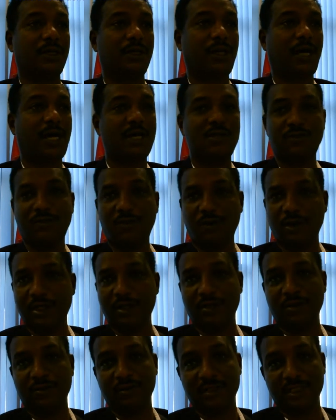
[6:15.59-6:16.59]
has fallen
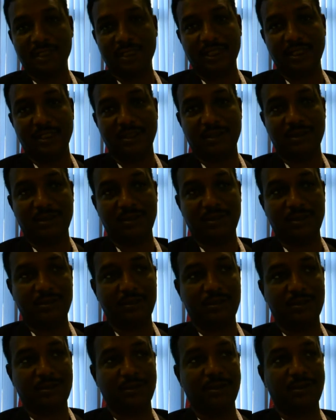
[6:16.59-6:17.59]
over the years.
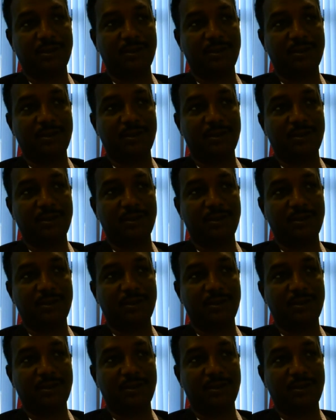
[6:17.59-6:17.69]
So